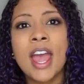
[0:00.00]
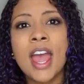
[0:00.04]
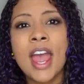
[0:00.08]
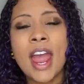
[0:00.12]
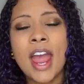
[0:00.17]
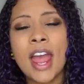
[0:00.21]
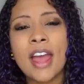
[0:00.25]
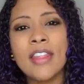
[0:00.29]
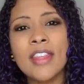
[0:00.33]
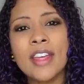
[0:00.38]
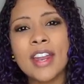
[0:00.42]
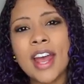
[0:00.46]

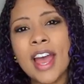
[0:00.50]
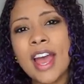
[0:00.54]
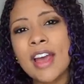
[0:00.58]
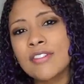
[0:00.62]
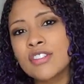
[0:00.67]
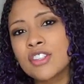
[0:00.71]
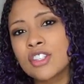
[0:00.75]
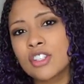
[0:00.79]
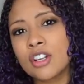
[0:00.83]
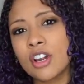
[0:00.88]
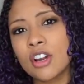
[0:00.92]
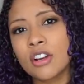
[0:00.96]
And then I have
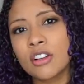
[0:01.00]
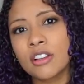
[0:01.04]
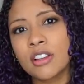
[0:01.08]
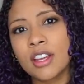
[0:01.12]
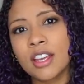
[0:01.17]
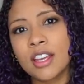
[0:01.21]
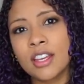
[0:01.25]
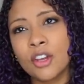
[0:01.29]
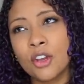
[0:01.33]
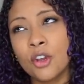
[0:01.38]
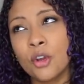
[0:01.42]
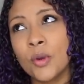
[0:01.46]

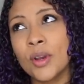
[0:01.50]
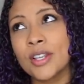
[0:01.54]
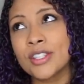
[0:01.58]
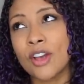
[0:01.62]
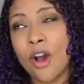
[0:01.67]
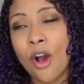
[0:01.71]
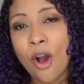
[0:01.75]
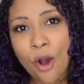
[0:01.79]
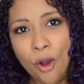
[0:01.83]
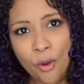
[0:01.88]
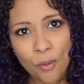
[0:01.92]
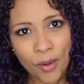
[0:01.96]
Sterling, who has
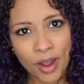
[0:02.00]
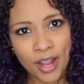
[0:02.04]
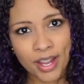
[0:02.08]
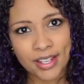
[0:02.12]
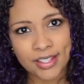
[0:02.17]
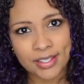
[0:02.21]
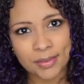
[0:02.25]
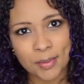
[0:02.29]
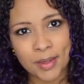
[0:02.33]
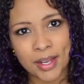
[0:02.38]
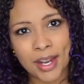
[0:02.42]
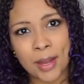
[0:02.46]

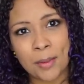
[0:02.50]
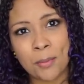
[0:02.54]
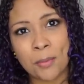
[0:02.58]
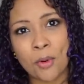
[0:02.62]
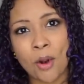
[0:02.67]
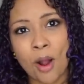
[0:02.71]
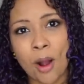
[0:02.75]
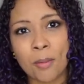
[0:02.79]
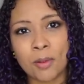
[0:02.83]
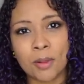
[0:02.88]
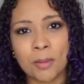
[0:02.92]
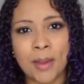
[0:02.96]
always been a
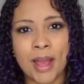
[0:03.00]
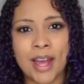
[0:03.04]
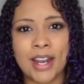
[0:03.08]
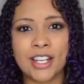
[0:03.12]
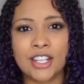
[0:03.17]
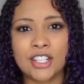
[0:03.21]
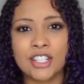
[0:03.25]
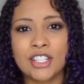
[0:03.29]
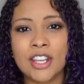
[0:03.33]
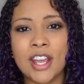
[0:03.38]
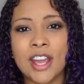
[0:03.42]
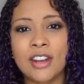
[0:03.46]

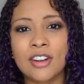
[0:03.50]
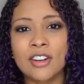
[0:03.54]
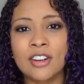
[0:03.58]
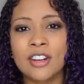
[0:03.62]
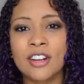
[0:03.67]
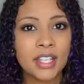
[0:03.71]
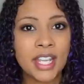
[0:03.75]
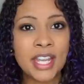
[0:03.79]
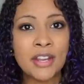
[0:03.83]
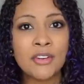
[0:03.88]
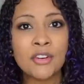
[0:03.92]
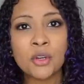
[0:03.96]
problematic
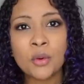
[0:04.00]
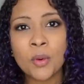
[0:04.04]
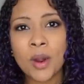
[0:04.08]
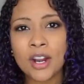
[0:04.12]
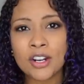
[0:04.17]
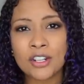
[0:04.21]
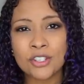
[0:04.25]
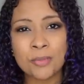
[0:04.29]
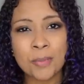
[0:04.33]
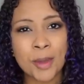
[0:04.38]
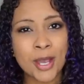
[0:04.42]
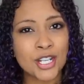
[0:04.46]
shedder. He
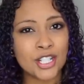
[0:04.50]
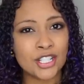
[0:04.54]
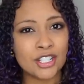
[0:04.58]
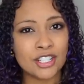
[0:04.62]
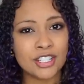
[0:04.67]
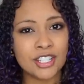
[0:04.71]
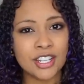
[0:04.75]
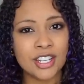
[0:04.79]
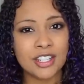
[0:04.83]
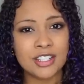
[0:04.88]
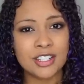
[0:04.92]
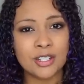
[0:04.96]
requires special
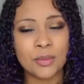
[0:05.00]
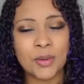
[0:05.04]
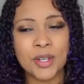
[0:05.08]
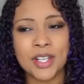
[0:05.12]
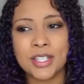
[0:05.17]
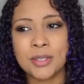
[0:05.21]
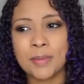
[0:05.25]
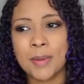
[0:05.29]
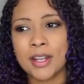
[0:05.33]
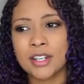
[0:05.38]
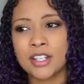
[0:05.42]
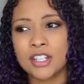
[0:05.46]
attention when
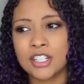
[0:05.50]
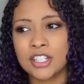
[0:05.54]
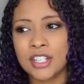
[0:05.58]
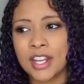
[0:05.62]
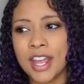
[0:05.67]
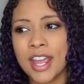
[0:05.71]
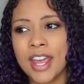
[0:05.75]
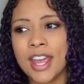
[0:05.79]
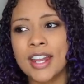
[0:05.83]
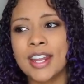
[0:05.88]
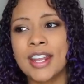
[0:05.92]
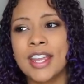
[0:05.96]
he's about to
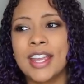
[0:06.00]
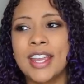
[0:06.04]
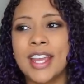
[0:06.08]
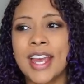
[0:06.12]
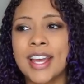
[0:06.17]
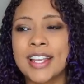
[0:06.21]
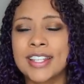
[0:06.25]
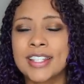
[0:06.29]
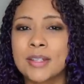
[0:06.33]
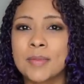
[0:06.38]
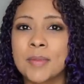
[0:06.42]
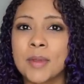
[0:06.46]
shed. He
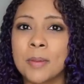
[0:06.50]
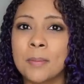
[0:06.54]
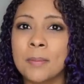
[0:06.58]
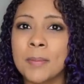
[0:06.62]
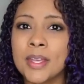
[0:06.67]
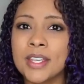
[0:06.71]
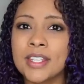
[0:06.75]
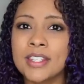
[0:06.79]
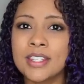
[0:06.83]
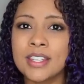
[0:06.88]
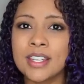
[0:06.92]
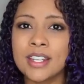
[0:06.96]
has to be
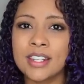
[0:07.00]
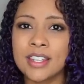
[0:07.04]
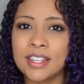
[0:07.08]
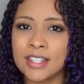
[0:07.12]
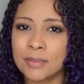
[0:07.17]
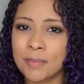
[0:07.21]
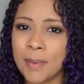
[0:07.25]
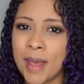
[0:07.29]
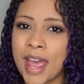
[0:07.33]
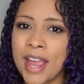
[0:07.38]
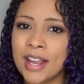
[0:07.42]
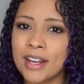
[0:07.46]
misted. The
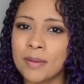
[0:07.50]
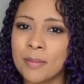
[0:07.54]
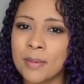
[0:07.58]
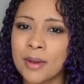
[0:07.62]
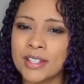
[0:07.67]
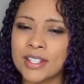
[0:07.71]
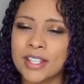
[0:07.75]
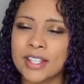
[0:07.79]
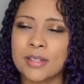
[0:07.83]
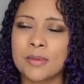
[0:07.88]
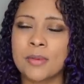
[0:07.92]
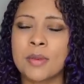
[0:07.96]
sphagnum
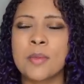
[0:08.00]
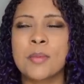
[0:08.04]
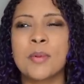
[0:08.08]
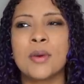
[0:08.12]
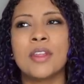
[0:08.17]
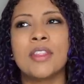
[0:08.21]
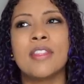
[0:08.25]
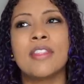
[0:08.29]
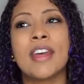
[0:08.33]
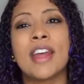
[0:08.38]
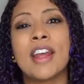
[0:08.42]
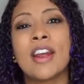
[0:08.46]
moss has to be
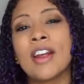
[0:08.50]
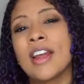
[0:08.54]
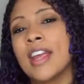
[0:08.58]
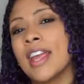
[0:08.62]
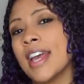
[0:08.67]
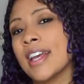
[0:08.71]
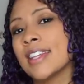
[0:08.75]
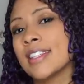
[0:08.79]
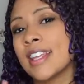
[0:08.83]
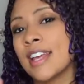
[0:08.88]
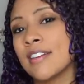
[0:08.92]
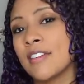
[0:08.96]
put in there. He
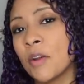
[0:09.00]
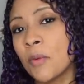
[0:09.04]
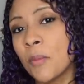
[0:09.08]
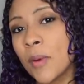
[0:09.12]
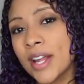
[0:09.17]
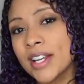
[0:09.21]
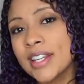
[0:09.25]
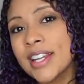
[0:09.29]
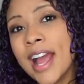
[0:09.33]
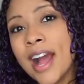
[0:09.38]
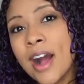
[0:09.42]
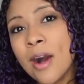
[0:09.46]
has to have a
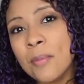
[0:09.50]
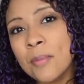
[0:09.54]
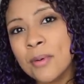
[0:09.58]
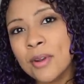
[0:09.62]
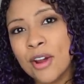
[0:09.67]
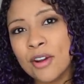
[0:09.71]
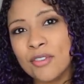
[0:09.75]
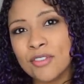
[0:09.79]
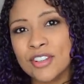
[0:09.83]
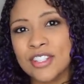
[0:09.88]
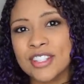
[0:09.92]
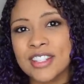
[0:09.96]
wet towel put
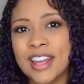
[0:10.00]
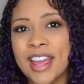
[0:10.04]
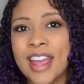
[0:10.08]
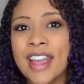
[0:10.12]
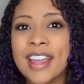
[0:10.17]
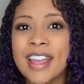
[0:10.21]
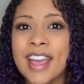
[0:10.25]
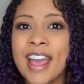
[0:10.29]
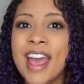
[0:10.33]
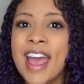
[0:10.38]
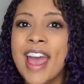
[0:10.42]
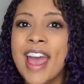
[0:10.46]
over his tank,